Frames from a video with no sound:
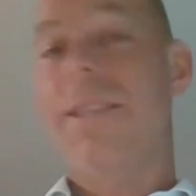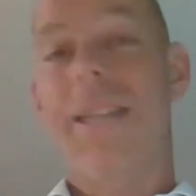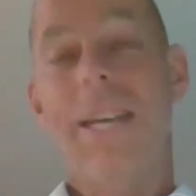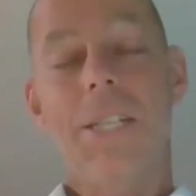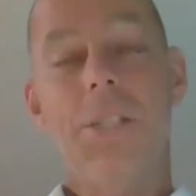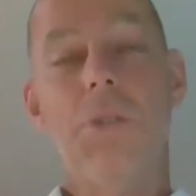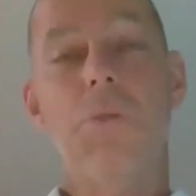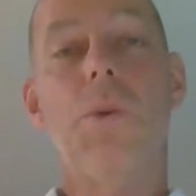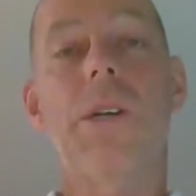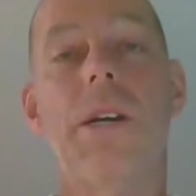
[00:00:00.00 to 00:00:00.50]

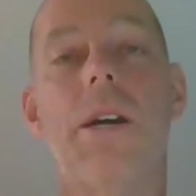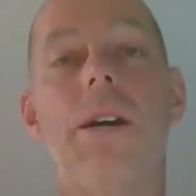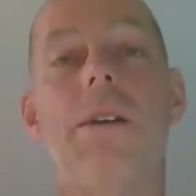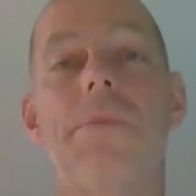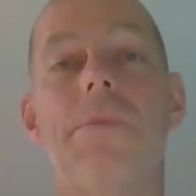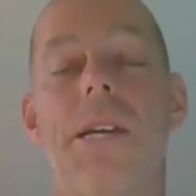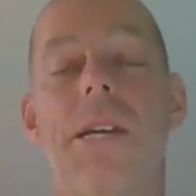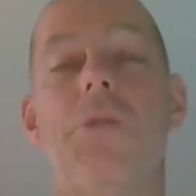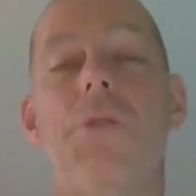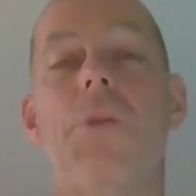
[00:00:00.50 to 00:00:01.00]
what I
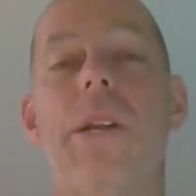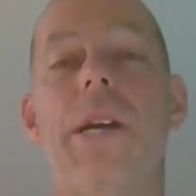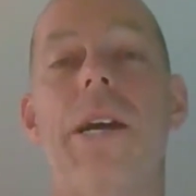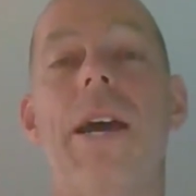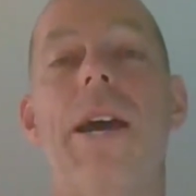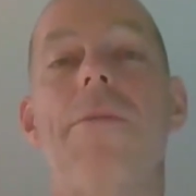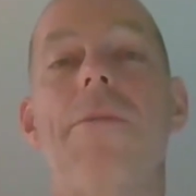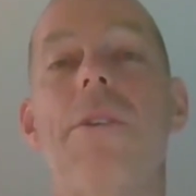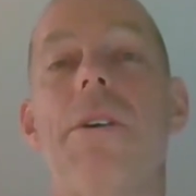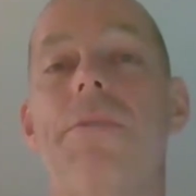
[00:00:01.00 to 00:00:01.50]

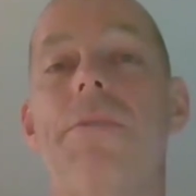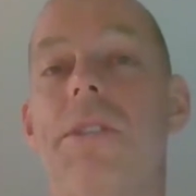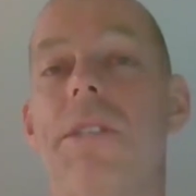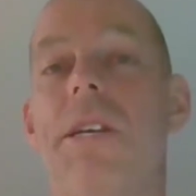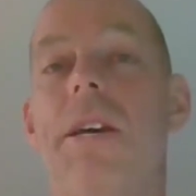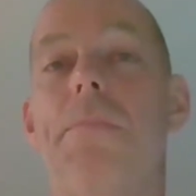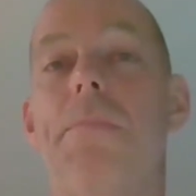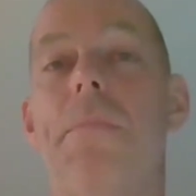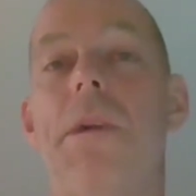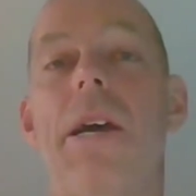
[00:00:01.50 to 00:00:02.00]
have off the
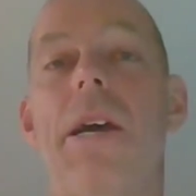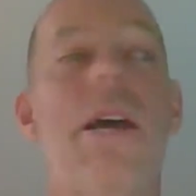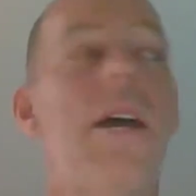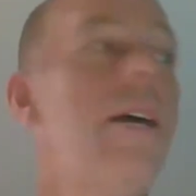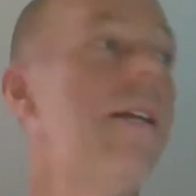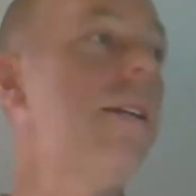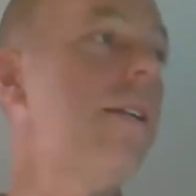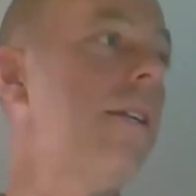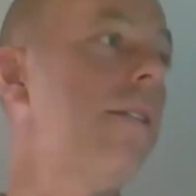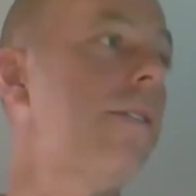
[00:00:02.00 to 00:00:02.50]
top of my
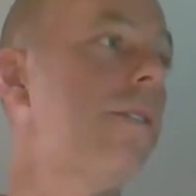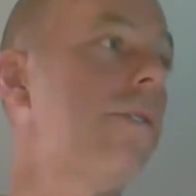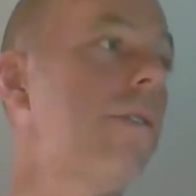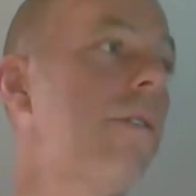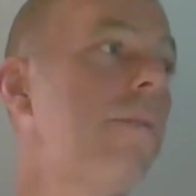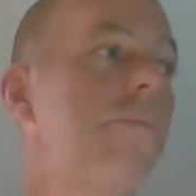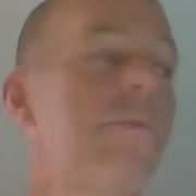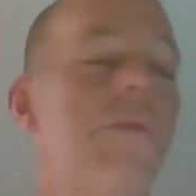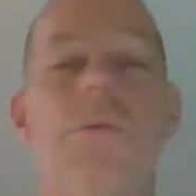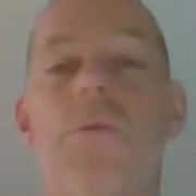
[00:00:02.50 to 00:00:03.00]
head in
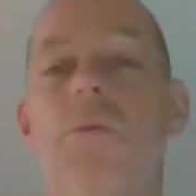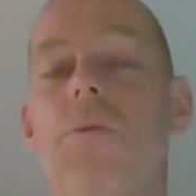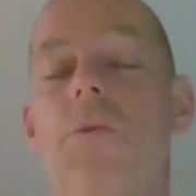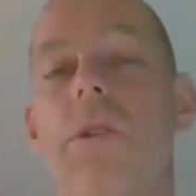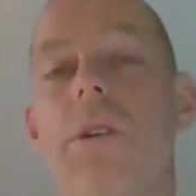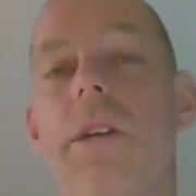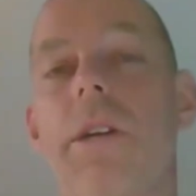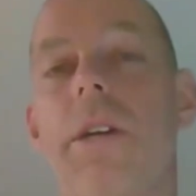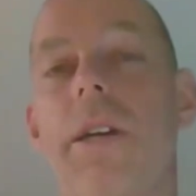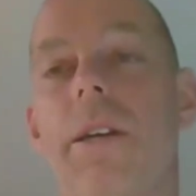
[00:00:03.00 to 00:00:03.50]
terms of
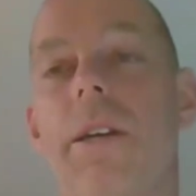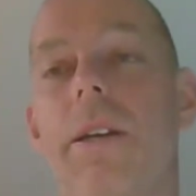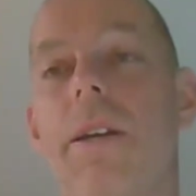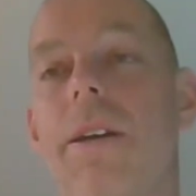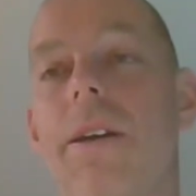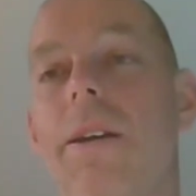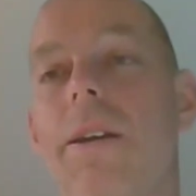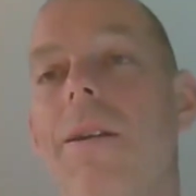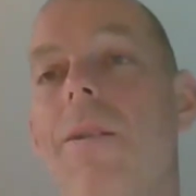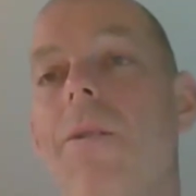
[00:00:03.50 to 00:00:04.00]
working
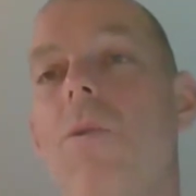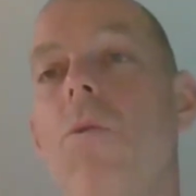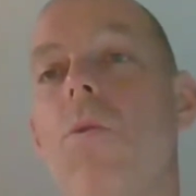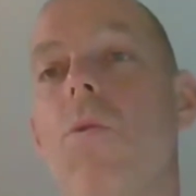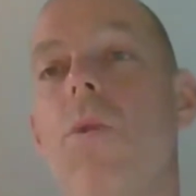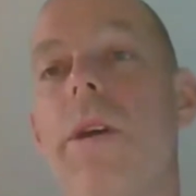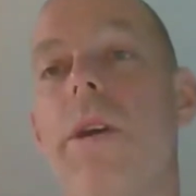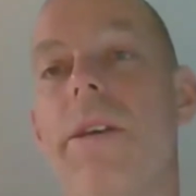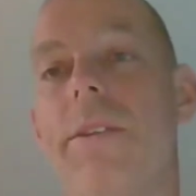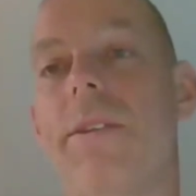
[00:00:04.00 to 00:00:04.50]

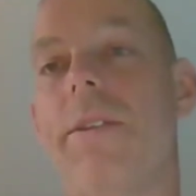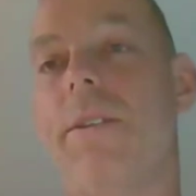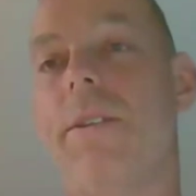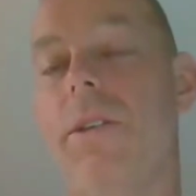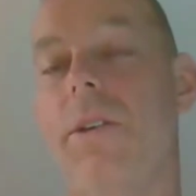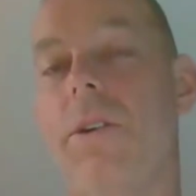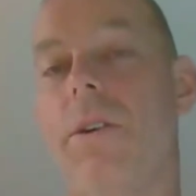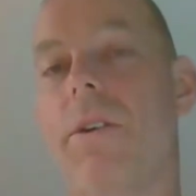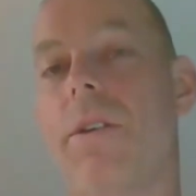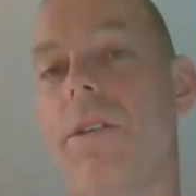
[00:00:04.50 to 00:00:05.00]
with the
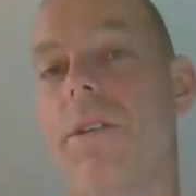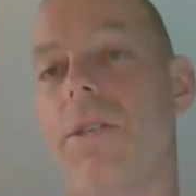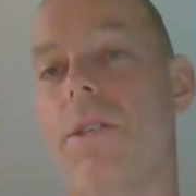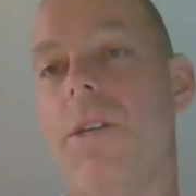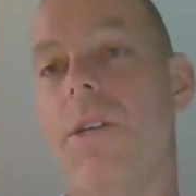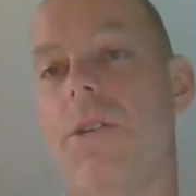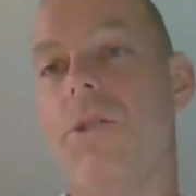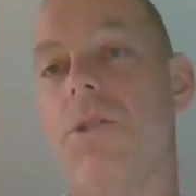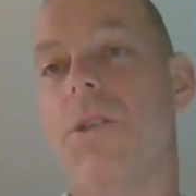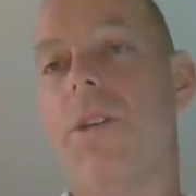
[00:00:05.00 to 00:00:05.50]

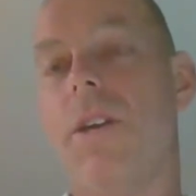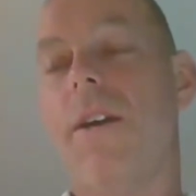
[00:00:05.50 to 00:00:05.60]
organization.